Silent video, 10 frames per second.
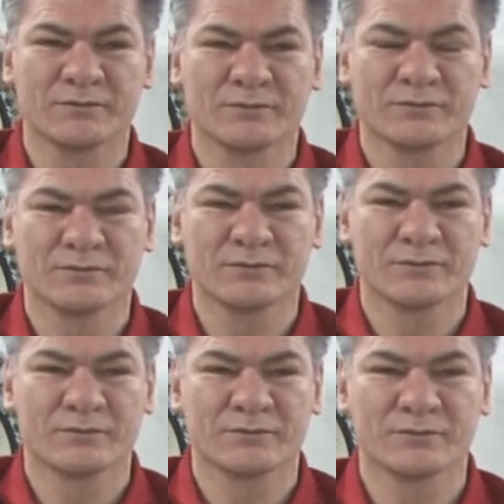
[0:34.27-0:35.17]

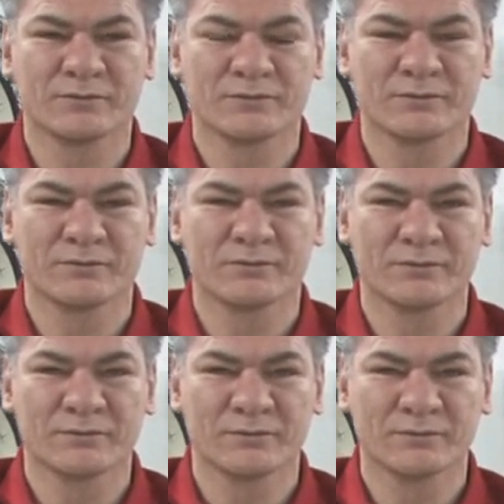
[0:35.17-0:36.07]

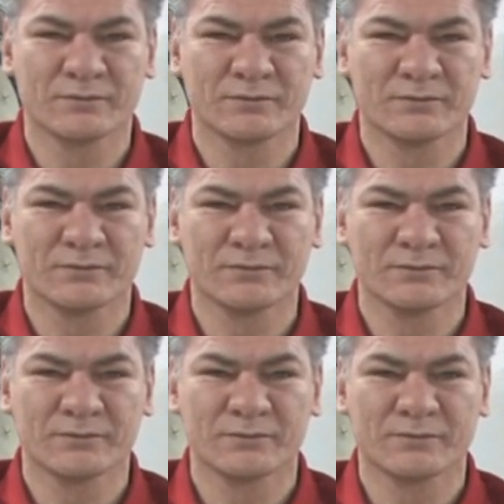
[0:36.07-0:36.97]

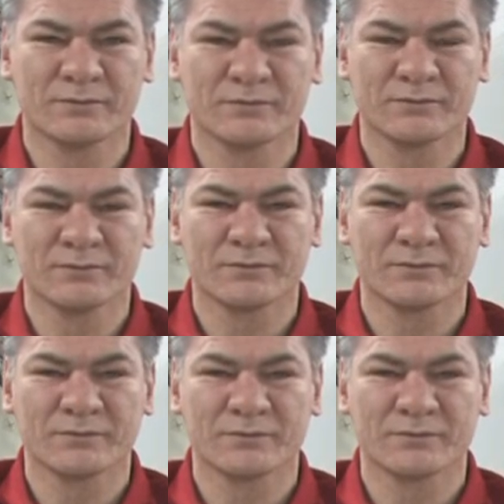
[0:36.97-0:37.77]
(not speaking)